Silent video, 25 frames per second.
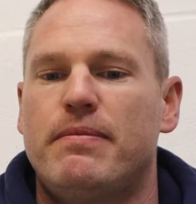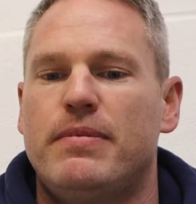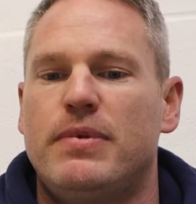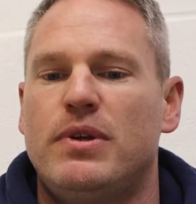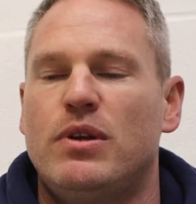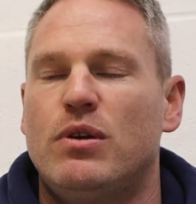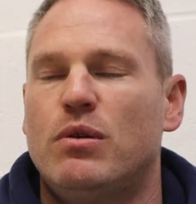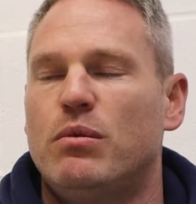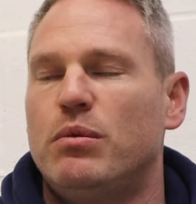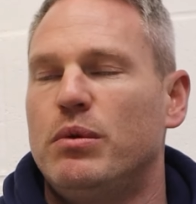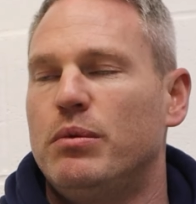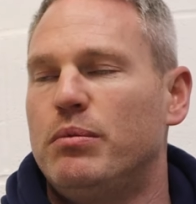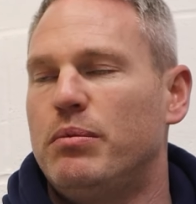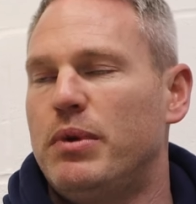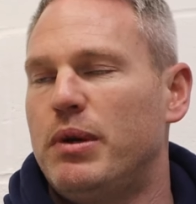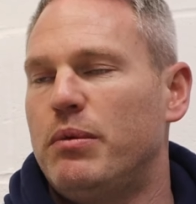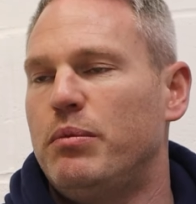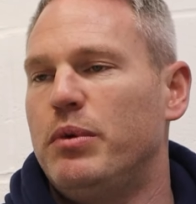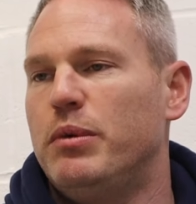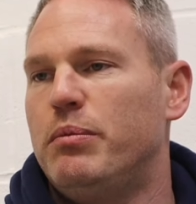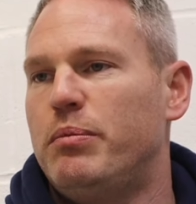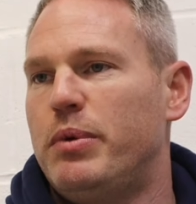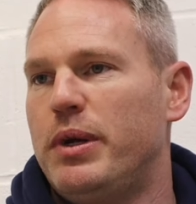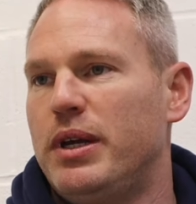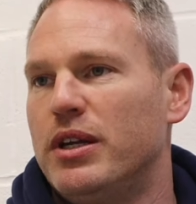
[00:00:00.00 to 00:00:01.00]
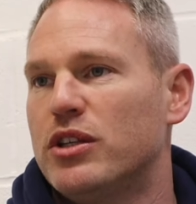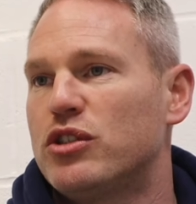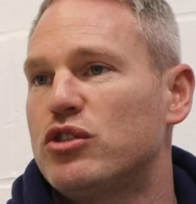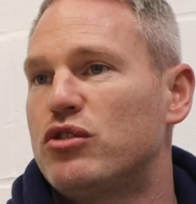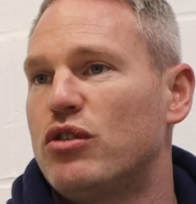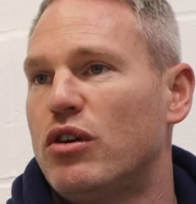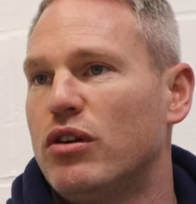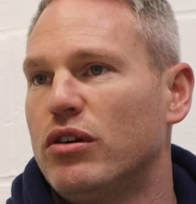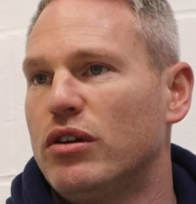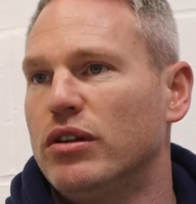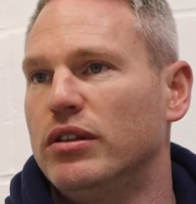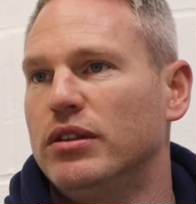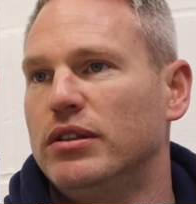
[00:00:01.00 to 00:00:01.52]
you know, it would, it would be a
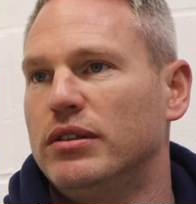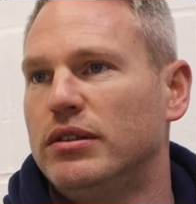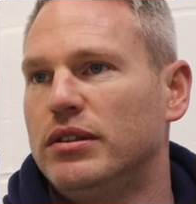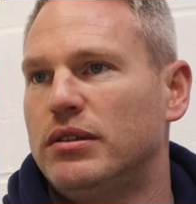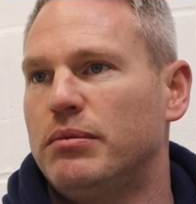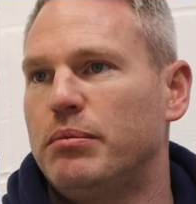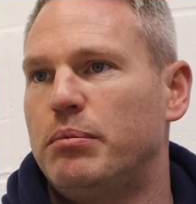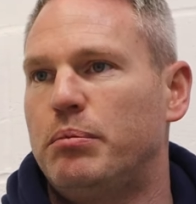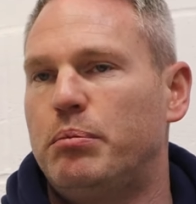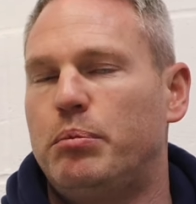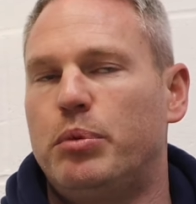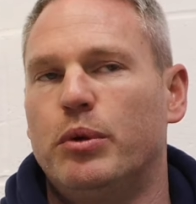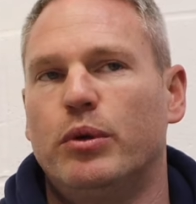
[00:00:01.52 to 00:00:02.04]
struggle.